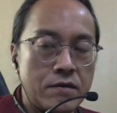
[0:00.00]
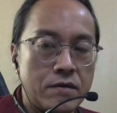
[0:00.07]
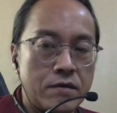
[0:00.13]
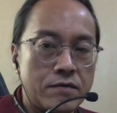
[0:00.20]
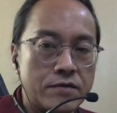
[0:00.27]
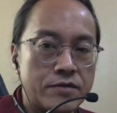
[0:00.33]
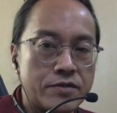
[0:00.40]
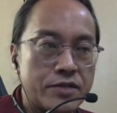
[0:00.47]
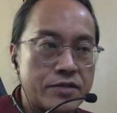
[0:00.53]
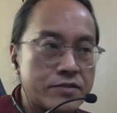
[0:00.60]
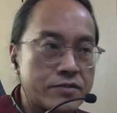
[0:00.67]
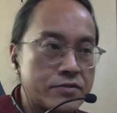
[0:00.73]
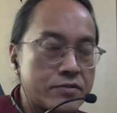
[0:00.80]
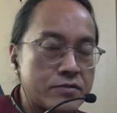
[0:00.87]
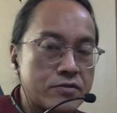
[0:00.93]
on the
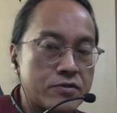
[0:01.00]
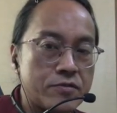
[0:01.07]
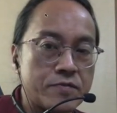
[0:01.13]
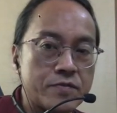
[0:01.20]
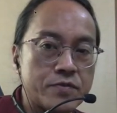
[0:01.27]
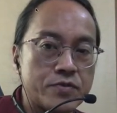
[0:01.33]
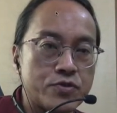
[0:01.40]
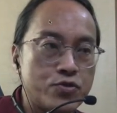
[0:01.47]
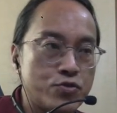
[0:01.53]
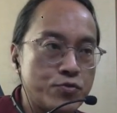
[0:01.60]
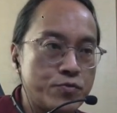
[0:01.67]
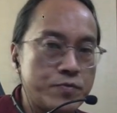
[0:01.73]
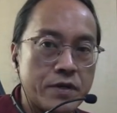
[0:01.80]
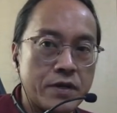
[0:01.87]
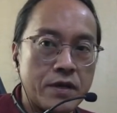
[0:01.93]
desktop
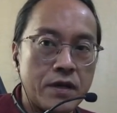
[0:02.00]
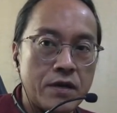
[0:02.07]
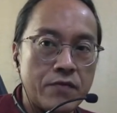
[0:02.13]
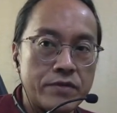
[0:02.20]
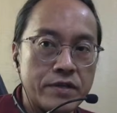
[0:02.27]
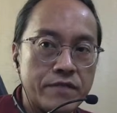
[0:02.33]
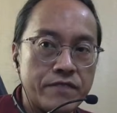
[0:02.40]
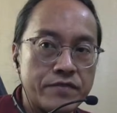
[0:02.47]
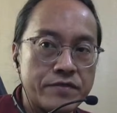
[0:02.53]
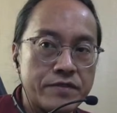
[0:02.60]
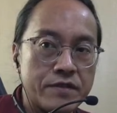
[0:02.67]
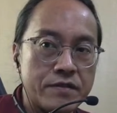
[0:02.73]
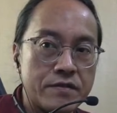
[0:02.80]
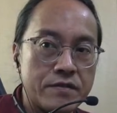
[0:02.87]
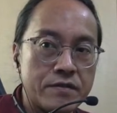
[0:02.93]
Zoom, I will have to
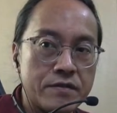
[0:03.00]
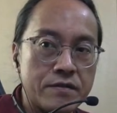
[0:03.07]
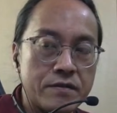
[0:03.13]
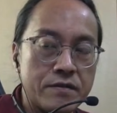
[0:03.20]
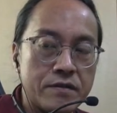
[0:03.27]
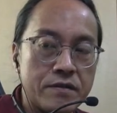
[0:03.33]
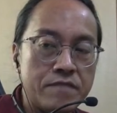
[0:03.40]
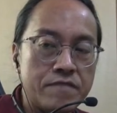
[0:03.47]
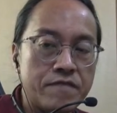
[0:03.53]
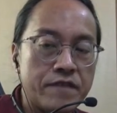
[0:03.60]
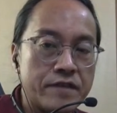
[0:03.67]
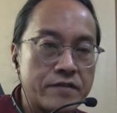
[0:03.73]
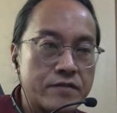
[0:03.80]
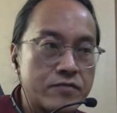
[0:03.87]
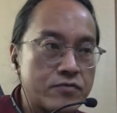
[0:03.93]
send an
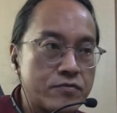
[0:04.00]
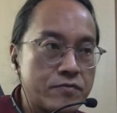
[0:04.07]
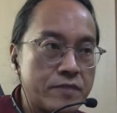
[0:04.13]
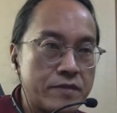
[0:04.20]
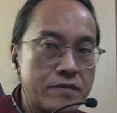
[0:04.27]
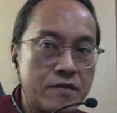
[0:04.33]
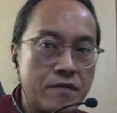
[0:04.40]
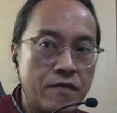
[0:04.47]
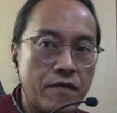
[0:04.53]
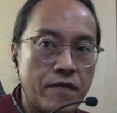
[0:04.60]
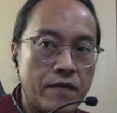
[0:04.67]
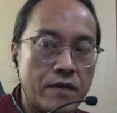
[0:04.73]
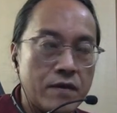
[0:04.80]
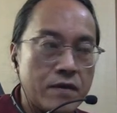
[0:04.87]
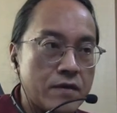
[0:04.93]
invite to myself.
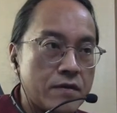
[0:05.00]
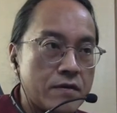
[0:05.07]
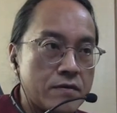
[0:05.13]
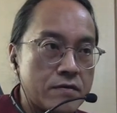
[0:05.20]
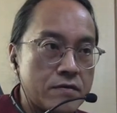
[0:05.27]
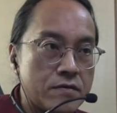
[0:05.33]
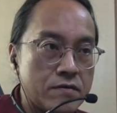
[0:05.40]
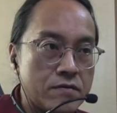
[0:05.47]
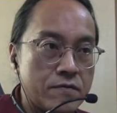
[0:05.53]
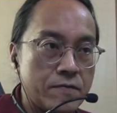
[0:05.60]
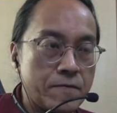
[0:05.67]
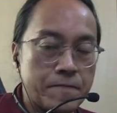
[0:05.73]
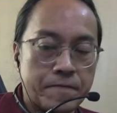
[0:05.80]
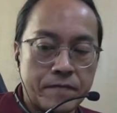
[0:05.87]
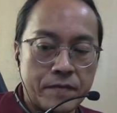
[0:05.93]
So
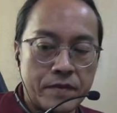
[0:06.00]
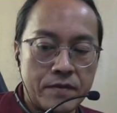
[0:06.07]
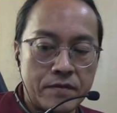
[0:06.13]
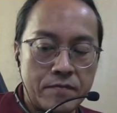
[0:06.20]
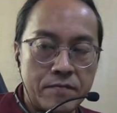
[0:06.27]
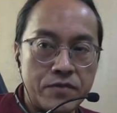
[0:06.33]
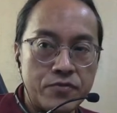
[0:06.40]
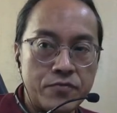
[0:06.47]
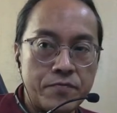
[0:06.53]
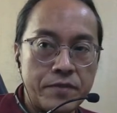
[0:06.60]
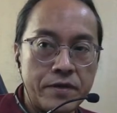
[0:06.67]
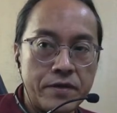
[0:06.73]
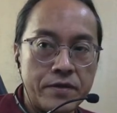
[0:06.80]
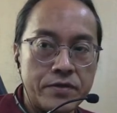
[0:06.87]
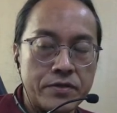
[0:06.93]
in the menu
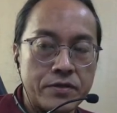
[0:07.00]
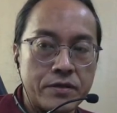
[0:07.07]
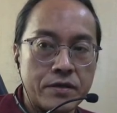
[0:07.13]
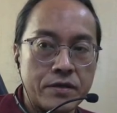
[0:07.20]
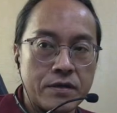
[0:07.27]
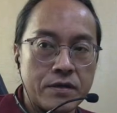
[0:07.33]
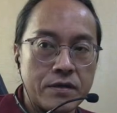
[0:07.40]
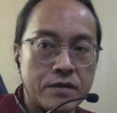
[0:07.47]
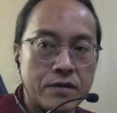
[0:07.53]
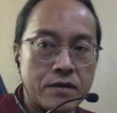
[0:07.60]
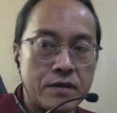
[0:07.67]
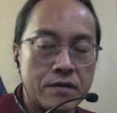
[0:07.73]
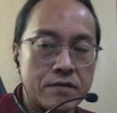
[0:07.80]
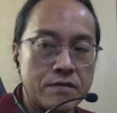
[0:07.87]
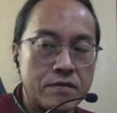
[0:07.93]
page,
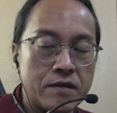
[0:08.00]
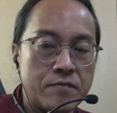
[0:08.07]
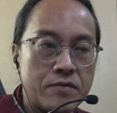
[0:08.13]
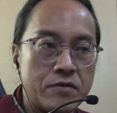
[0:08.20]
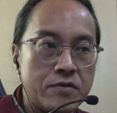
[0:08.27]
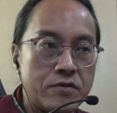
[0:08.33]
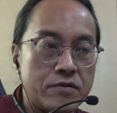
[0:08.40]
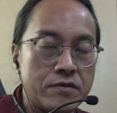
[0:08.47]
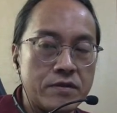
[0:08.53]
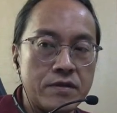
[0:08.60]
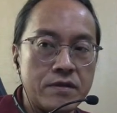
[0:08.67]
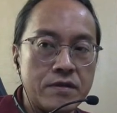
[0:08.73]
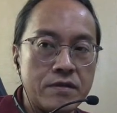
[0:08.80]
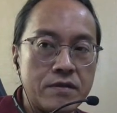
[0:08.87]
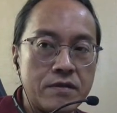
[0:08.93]
I tap on
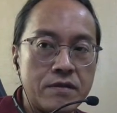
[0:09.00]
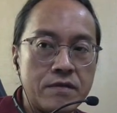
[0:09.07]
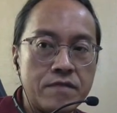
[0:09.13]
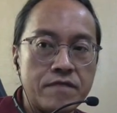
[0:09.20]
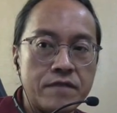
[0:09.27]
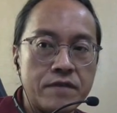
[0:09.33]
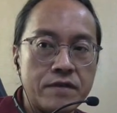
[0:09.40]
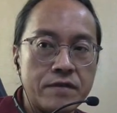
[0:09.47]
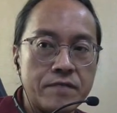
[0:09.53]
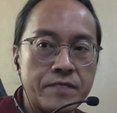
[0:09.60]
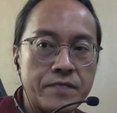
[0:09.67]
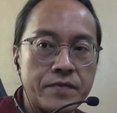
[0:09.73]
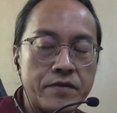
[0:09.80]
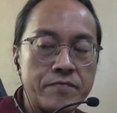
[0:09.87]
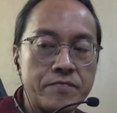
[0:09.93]
invite
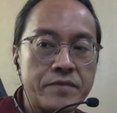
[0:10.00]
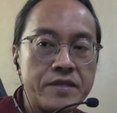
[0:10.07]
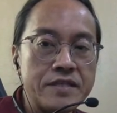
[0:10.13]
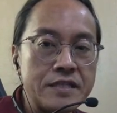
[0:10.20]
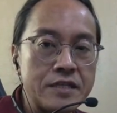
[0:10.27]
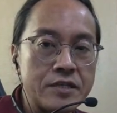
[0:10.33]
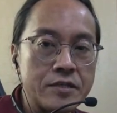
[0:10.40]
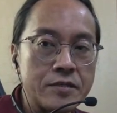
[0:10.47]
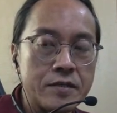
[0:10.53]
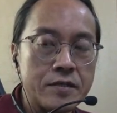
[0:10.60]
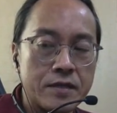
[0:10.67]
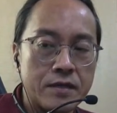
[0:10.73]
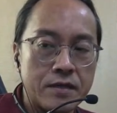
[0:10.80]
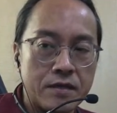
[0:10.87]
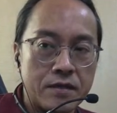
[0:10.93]
on meeting.
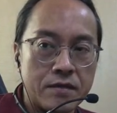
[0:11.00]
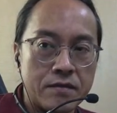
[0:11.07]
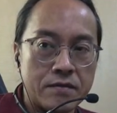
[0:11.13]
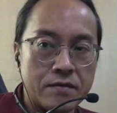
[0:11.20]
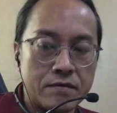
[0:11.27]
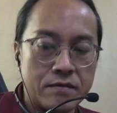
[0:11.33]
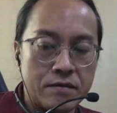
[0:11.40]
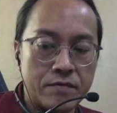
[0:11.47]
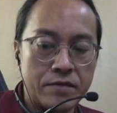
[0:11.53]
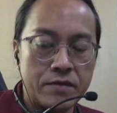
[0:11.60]
Let me